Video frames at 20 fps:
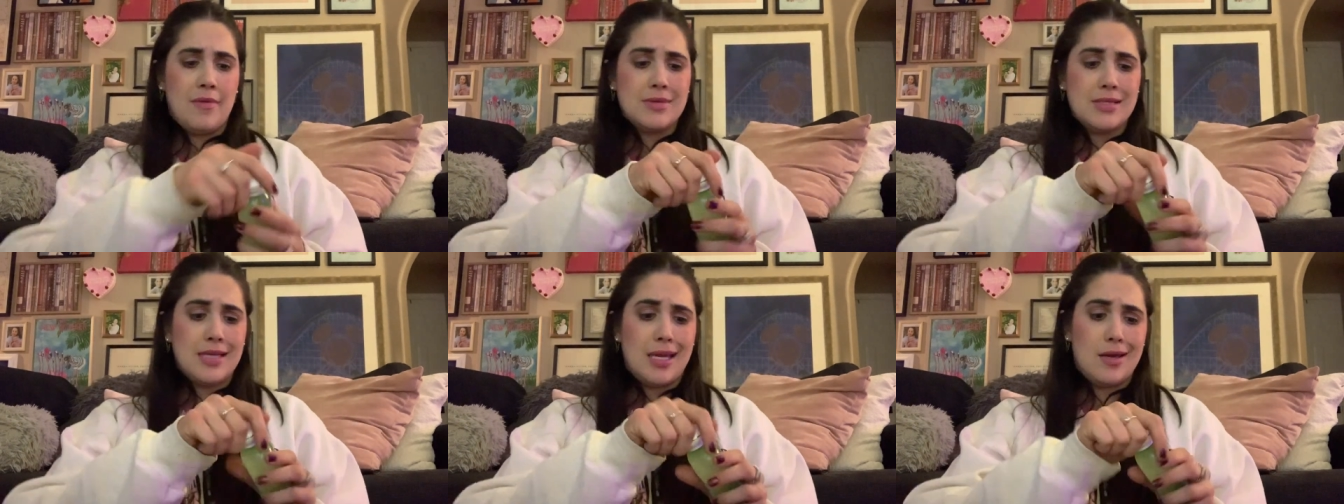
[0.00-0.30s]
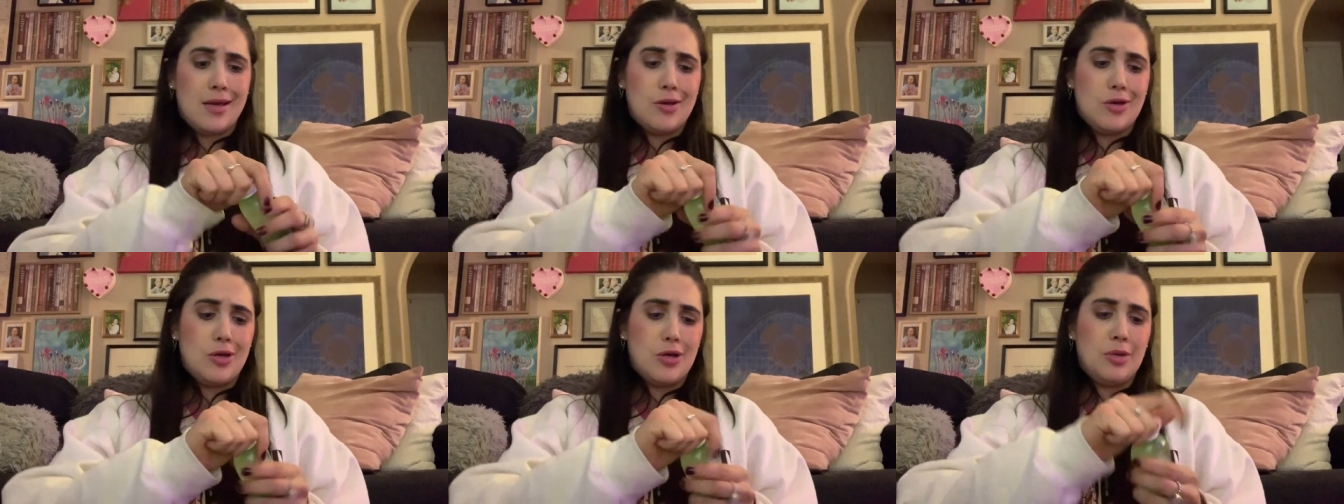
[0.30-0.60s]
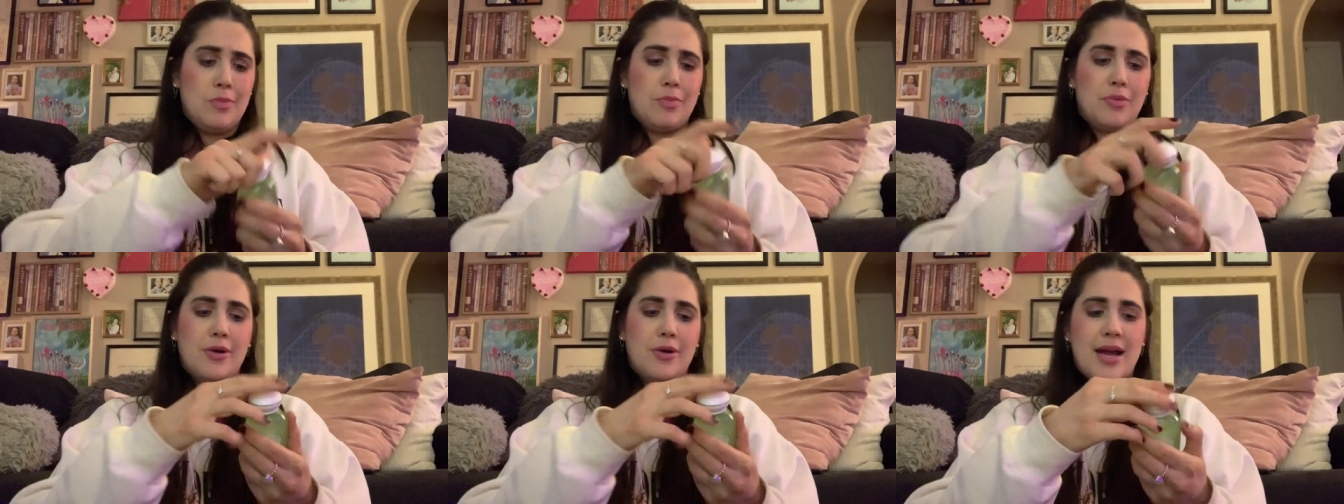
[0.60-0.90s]
was like
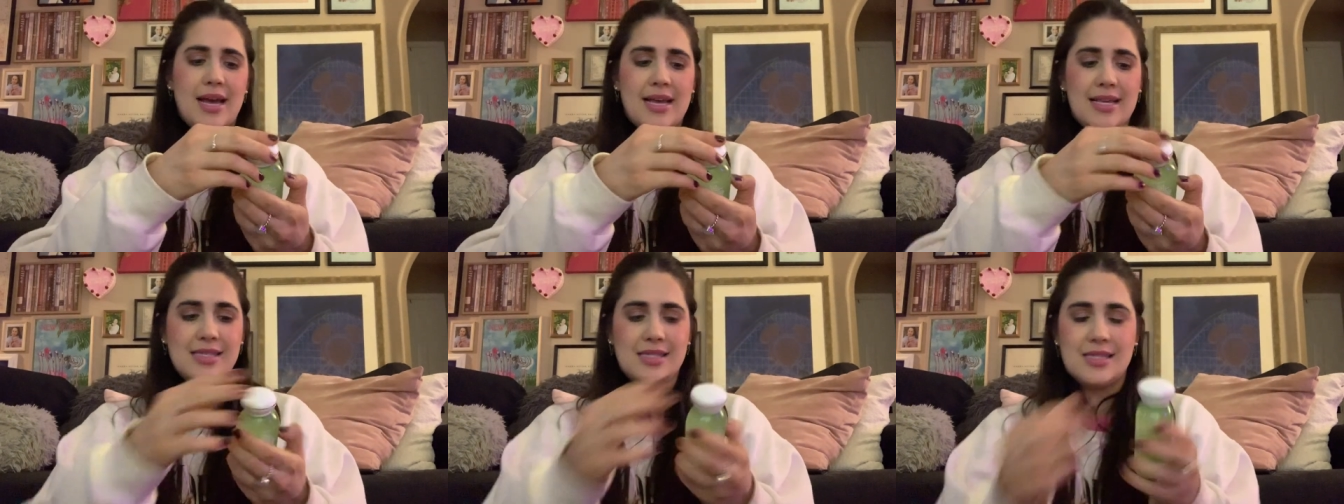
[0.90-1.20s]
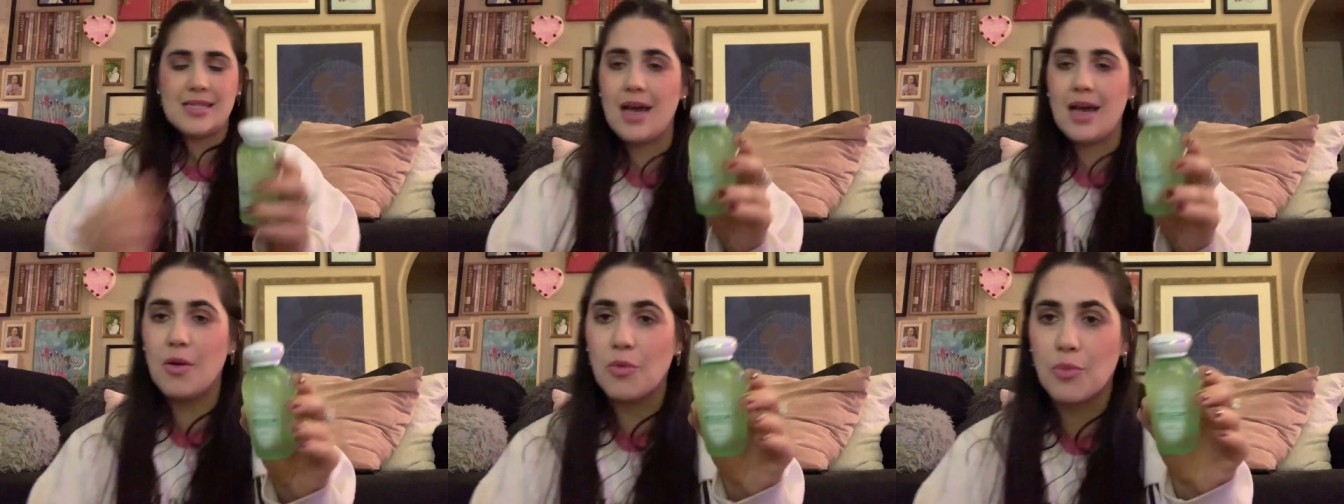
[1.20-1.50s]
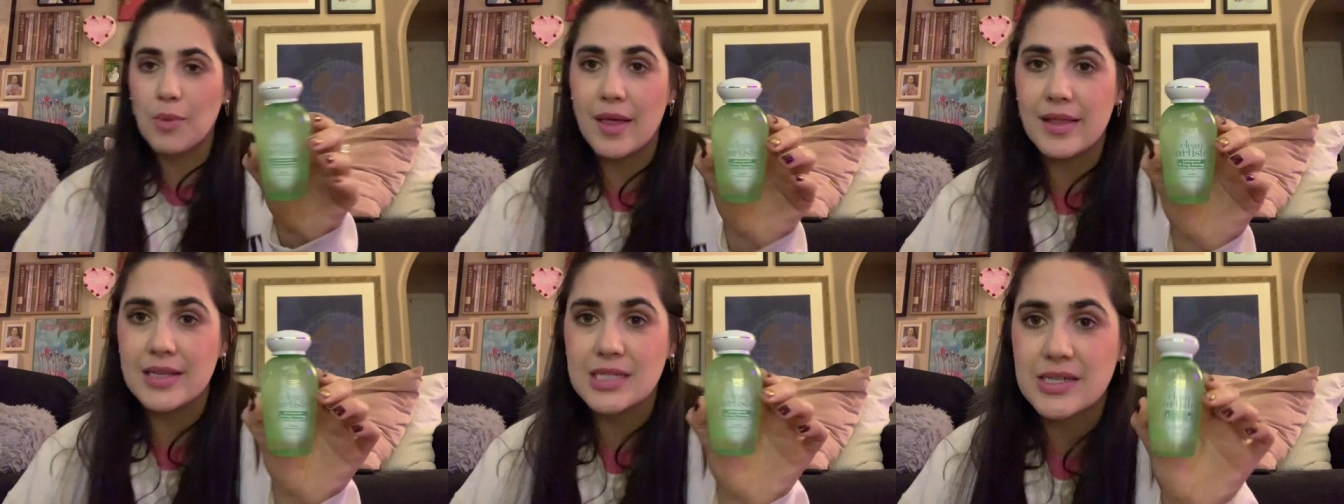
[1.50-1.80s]
good priced, a
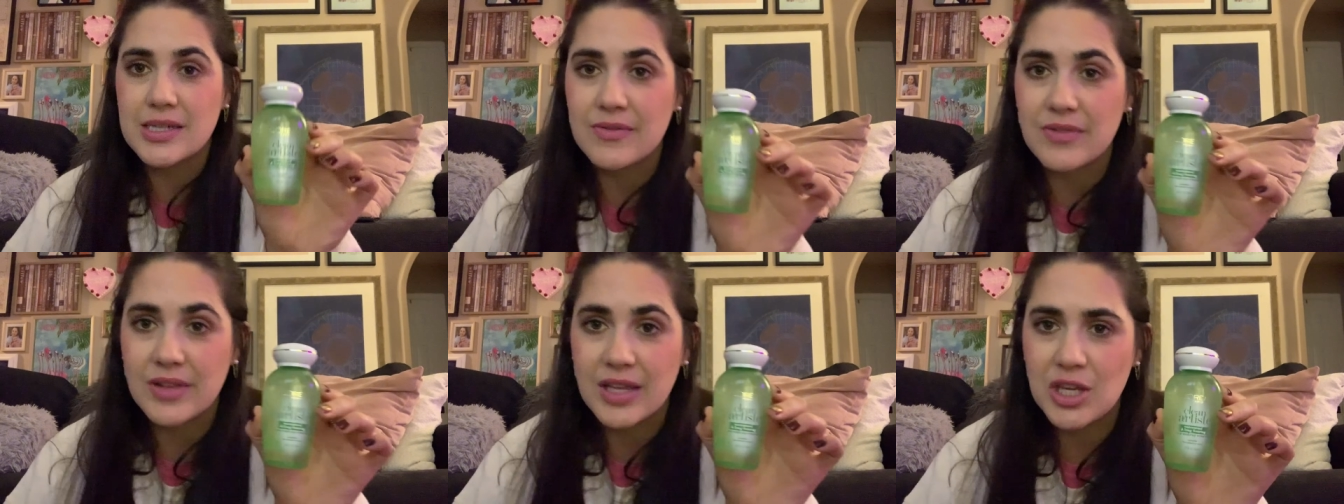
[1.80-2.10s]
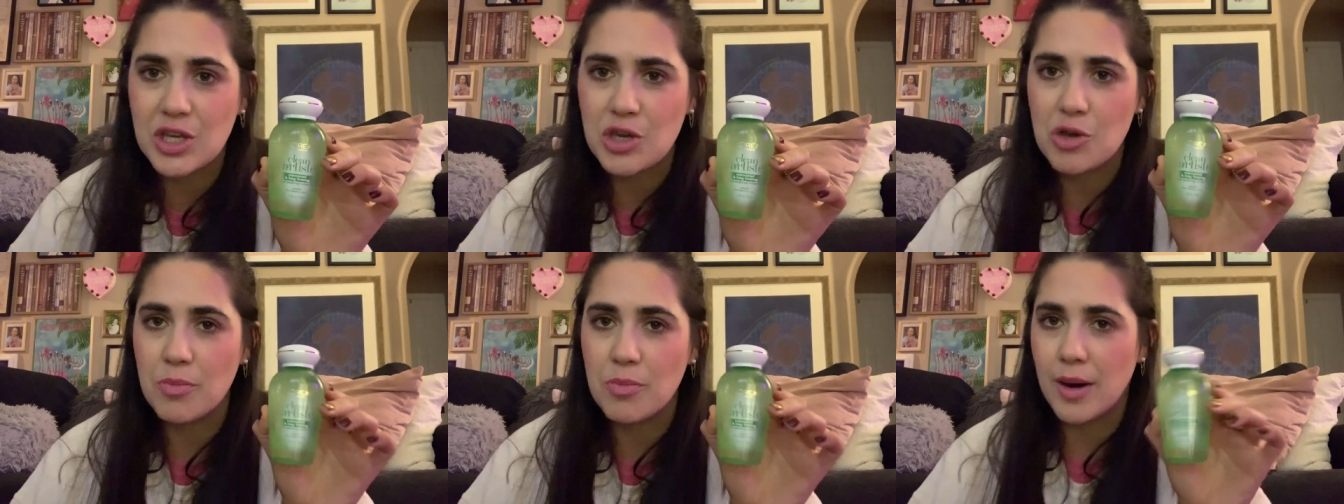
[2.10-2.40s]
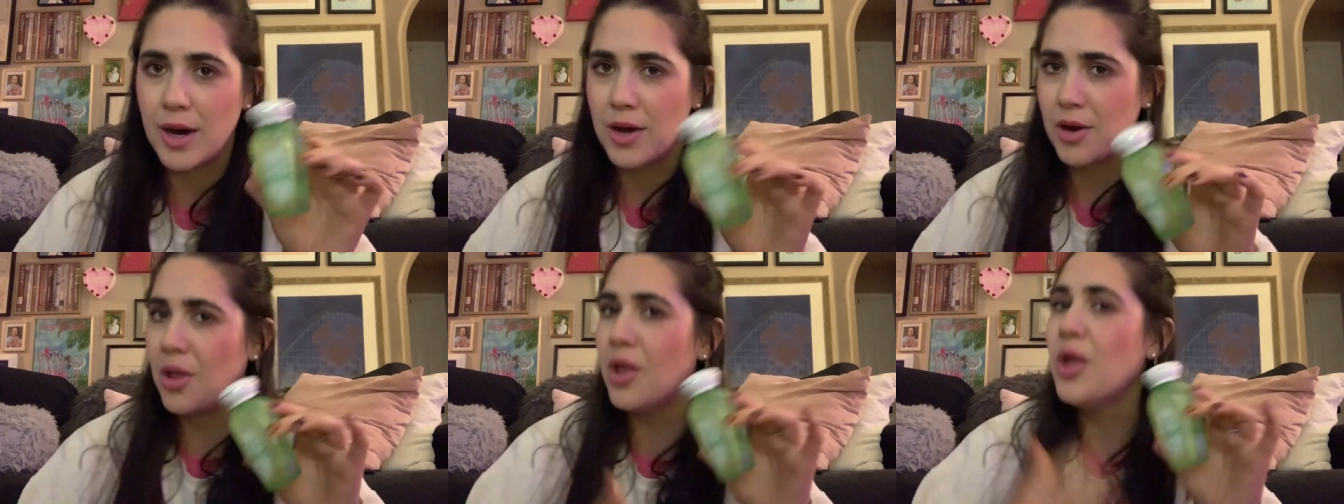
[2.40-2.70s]
relatively cute
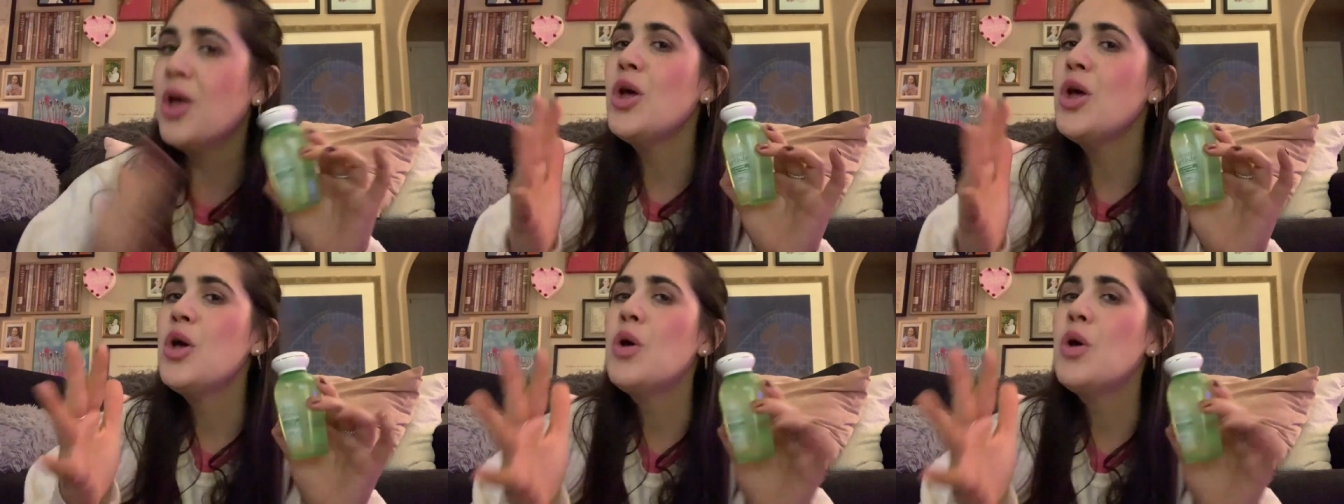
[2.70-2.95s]
bottle,